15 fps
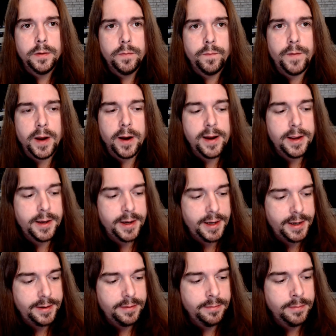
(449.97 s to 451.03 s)
Very
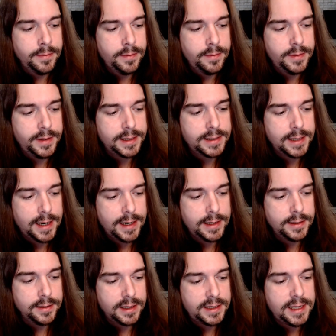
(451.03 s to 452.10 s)
good. This
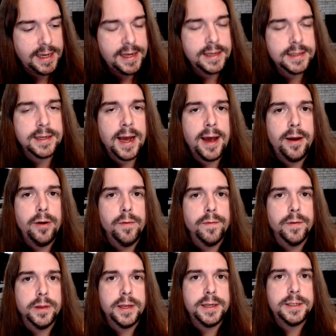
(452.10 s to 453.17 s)
the tea is not
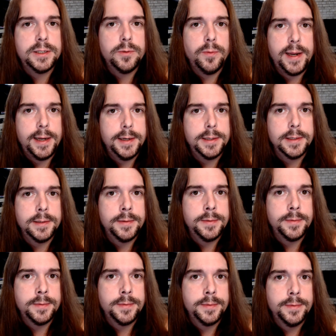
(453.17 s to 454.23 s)
overly sweet,
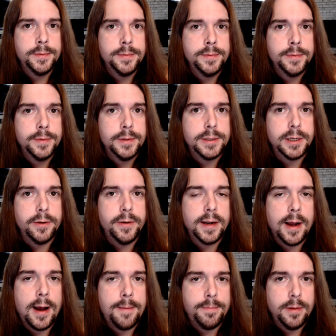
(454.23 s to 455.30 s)
so it
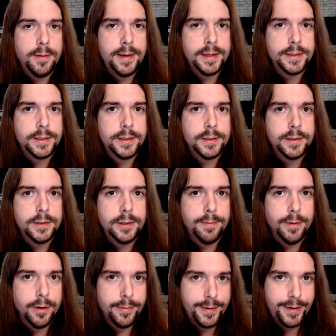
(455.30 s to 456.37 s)
complements the
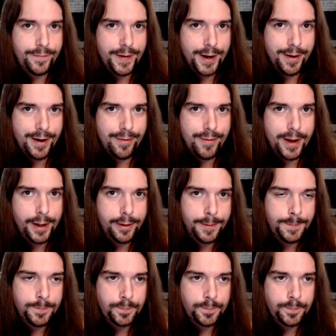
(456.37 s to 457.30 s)
bourbon very well.